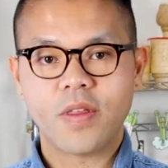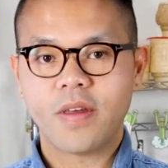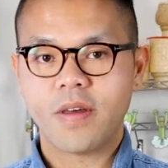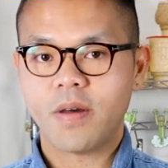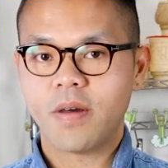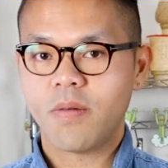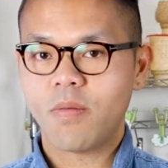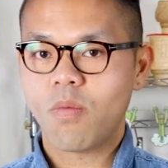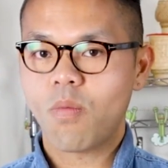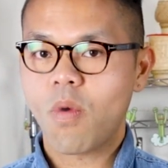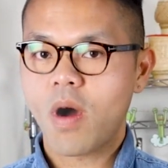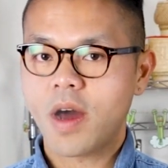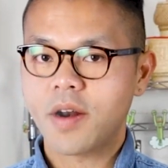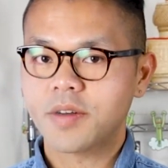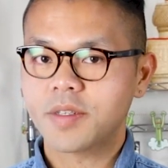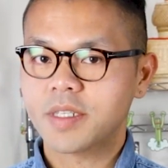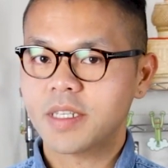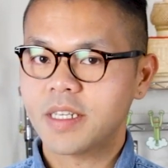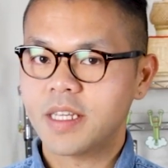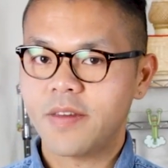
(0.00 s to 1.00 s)
the
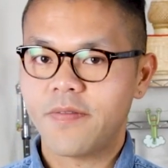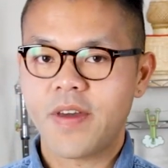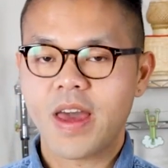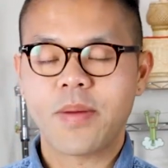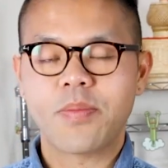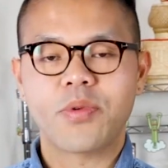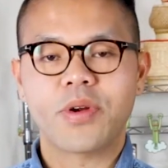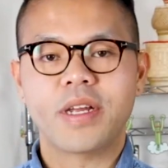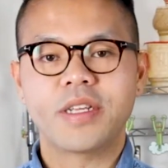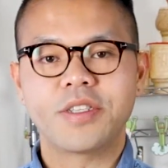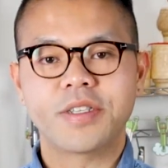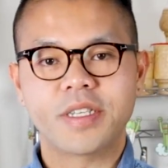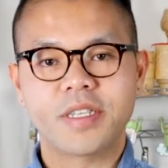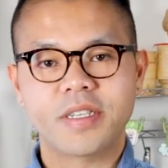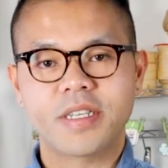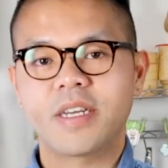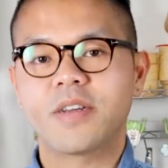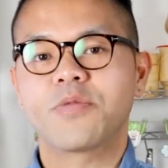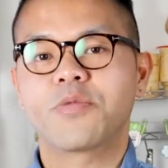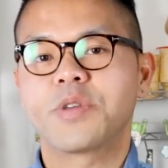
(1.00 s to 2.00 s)
water's gonna evaporate and you're
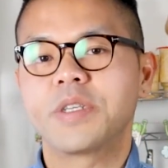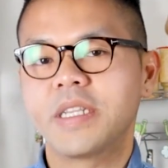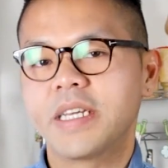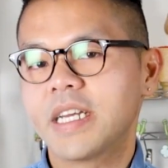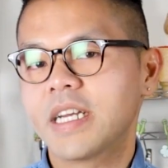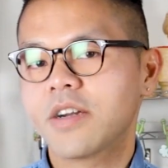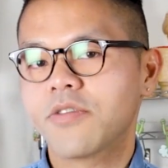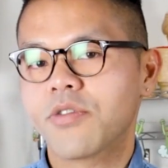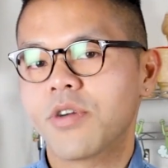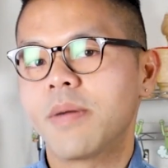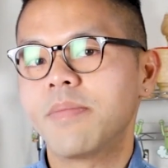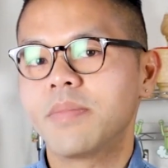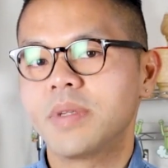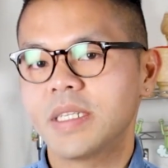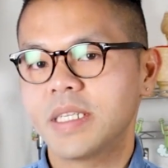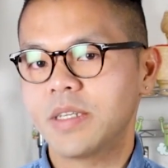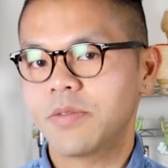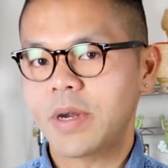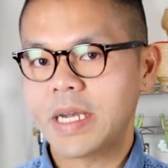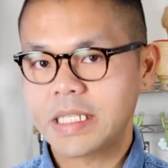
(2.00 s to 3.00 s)
gonna get really
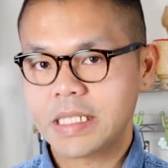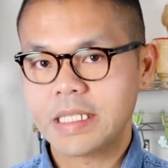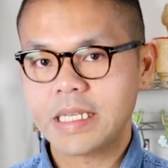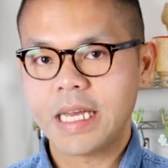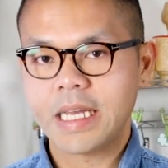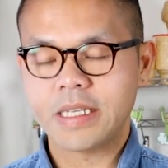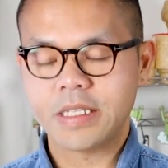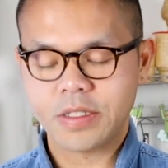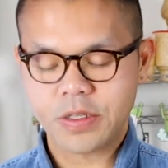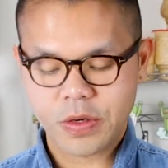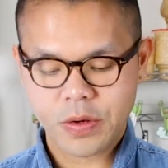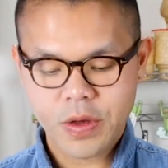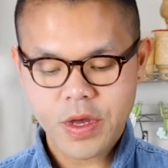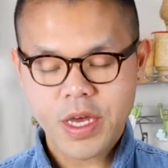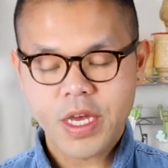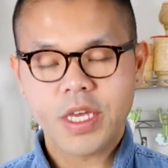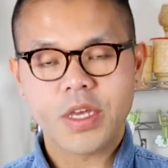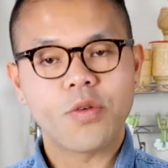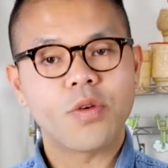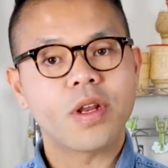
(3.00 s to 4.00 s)
crumbly rice cakes. So
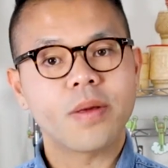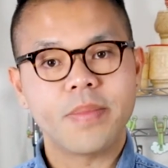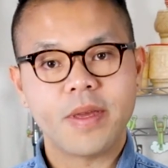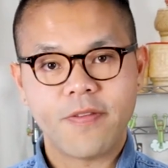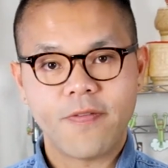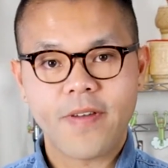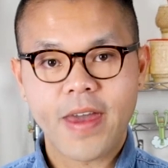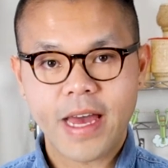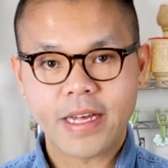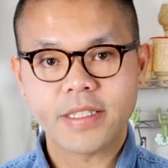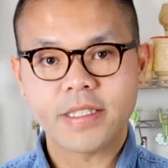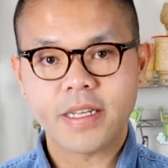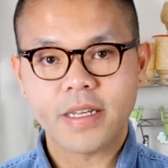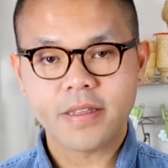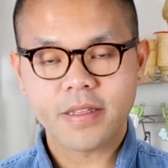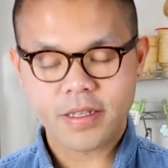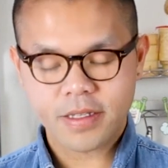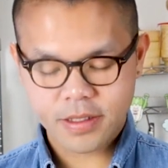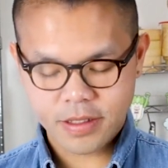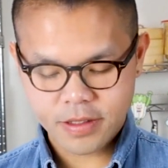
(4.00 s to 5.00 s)
you wanna be fast
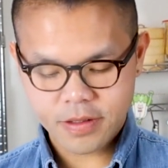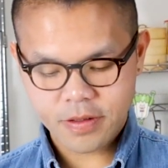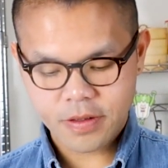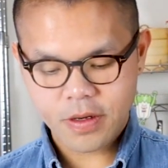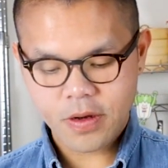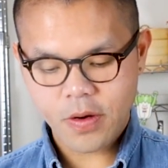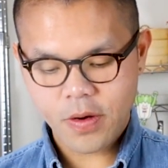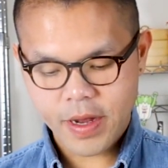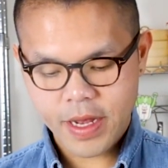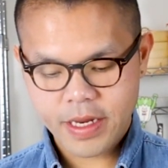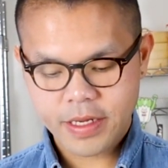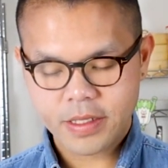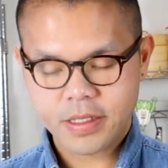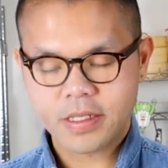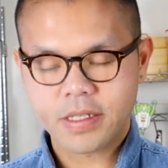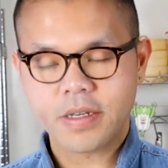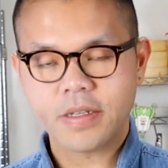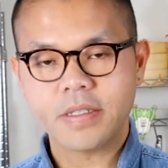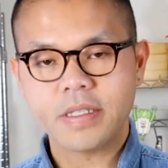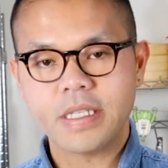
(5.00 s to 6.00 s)
at this. So go ahead and
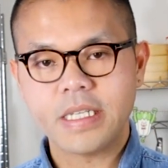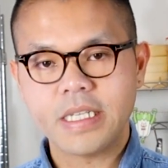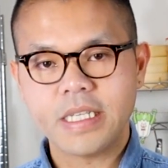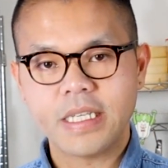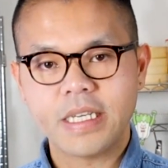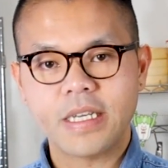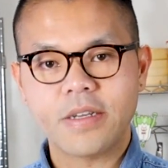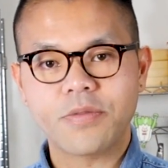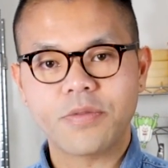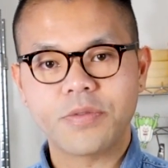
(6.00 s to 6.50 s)
start kneading it